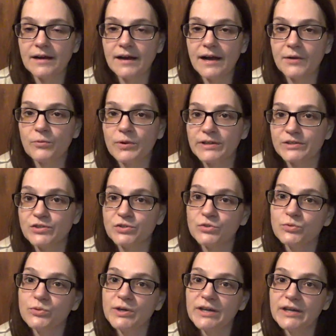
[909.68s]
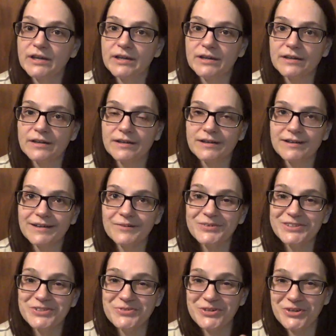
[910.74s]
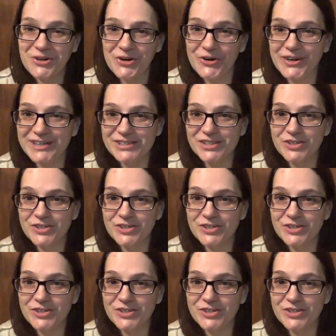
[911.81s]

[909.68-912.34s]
want to encourage